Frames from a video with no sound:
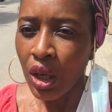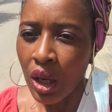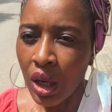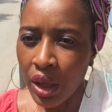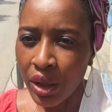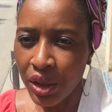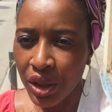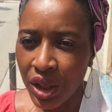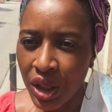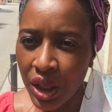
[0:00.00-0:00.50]

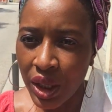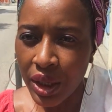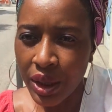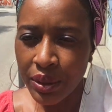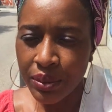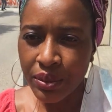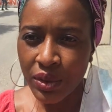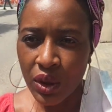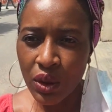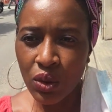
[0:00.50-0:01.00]
hung
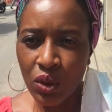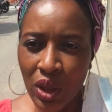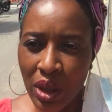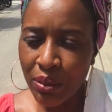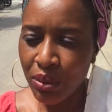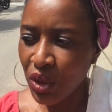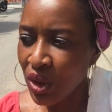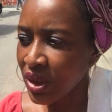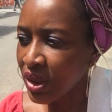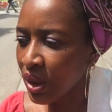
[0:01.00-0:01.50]
here, although
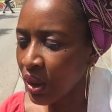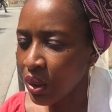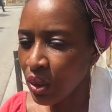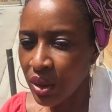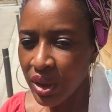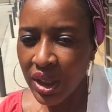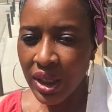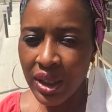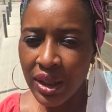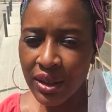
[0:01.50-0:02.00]
I'm just
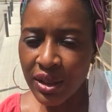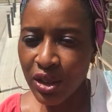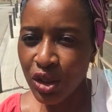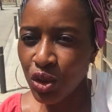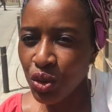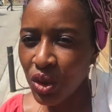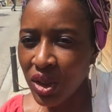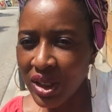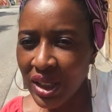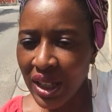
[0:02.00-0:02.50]
alone in the
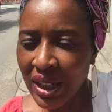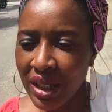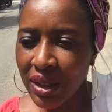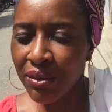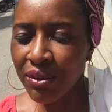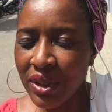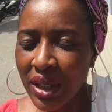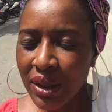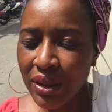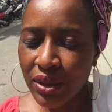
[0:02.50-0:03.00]
street. I
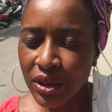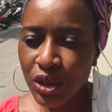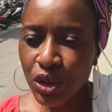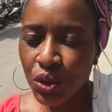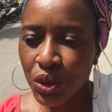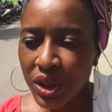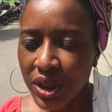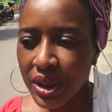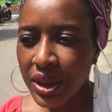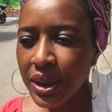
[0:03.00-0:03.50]
live down the
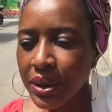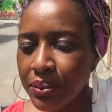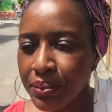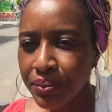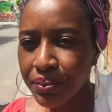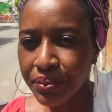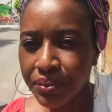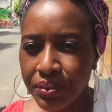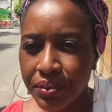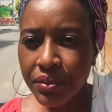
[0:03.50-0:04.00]
street,
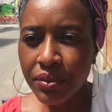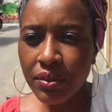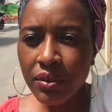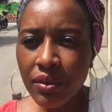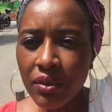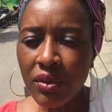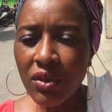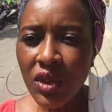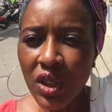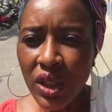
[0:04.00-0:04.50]

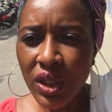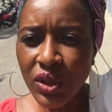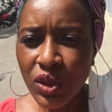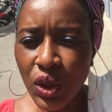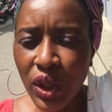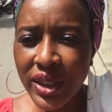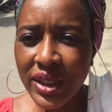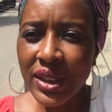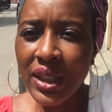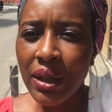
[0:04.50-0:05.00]

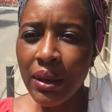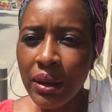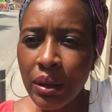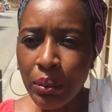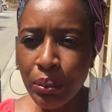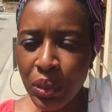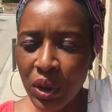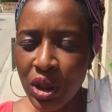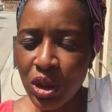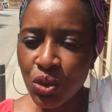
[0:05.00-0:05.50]
so it's now
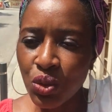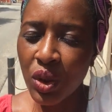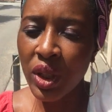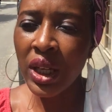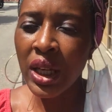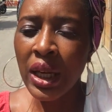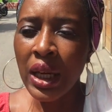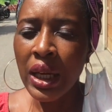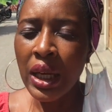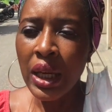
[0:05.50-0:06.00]
compulsory
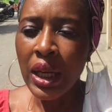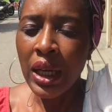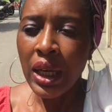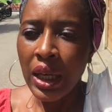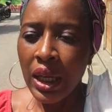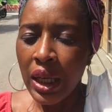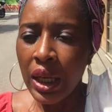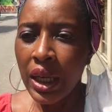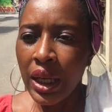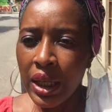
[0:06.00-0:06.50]

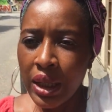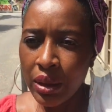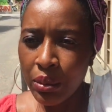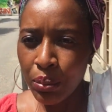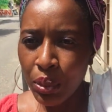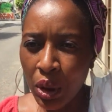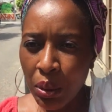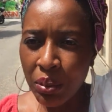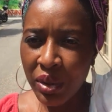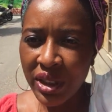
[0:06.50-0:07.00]

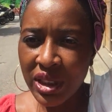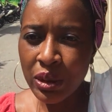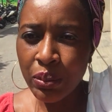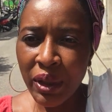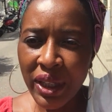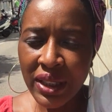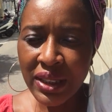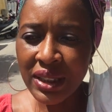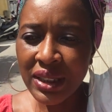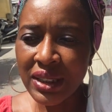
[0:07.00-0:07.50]
in public
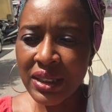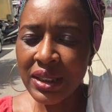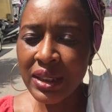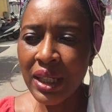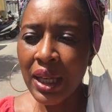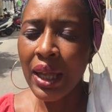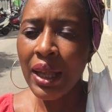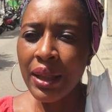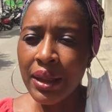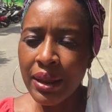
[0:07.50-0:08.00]

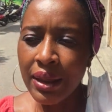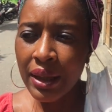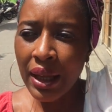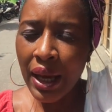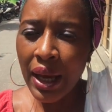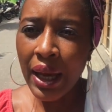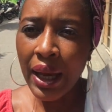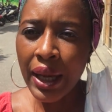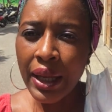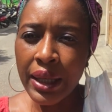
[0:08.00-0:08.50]
spaces.
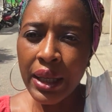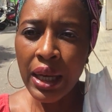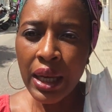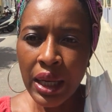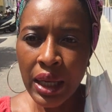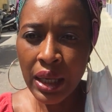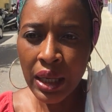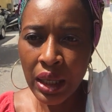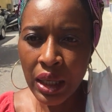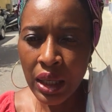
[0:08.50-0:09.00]
Then
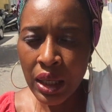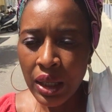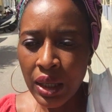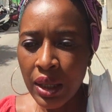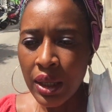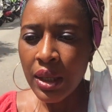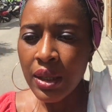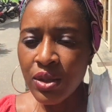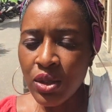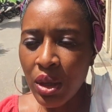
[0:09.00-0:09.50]

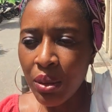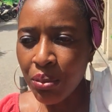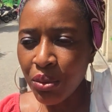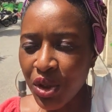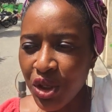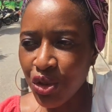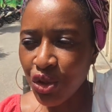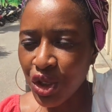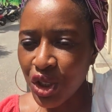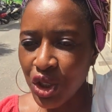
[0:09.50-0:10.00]
some
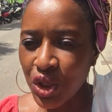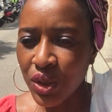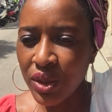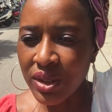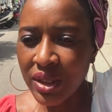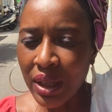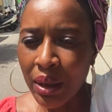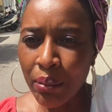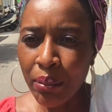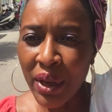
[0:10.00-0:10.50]

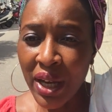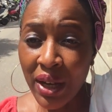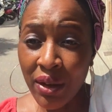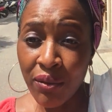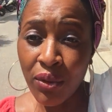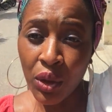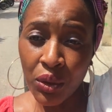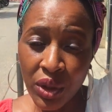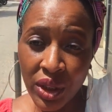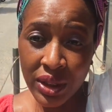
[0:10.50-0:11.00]
restrictions are back.
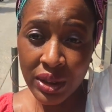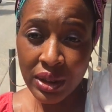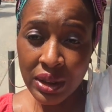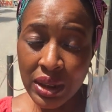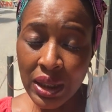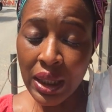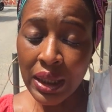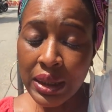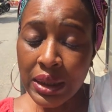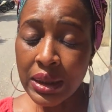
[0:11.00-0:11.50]
For
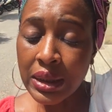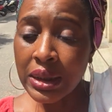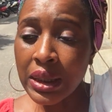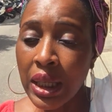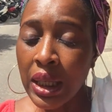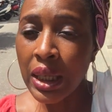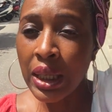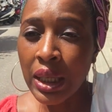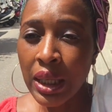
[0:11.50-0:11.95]
instance,